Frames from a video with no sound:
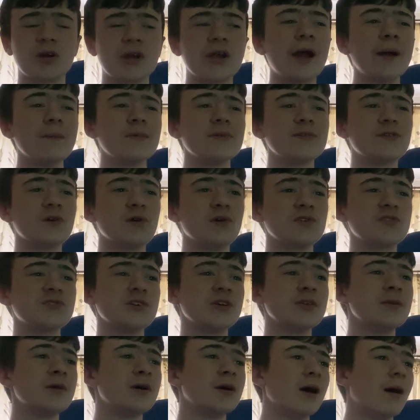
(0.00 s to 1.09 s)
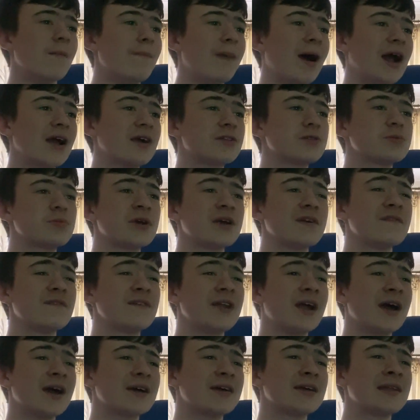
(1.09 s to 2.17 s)
got Cameron Dawson, a back three of Van
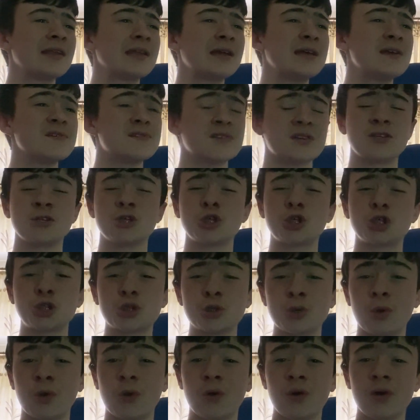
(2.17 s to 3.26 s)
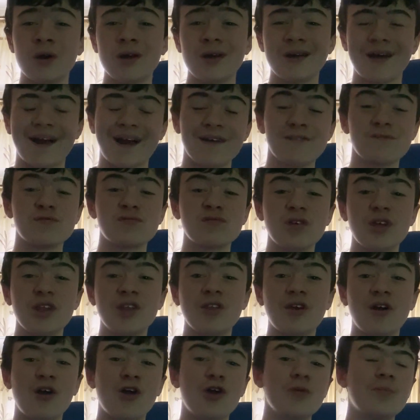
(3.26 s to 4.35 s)
Aken, Lees, and Shaw. I really
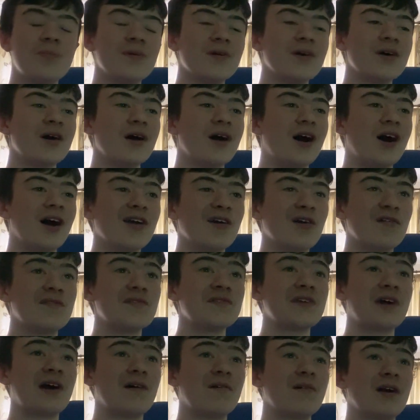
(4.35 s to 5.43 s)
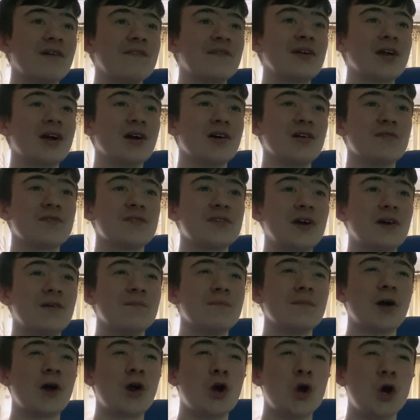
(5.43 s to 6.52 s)
don't hope Iorfa's out. I think Iorfa's out,
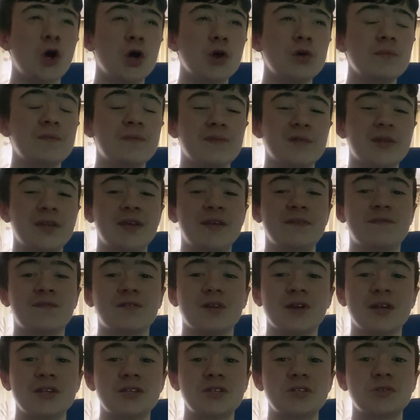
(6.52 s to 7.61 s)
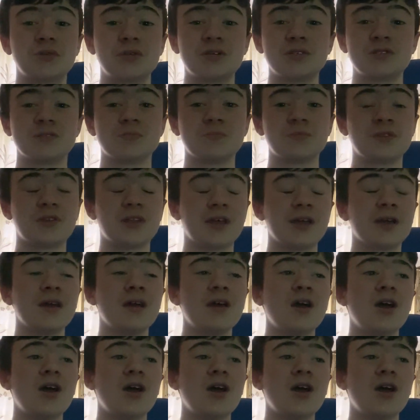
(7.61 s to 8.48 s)
hopefully for an injury or something.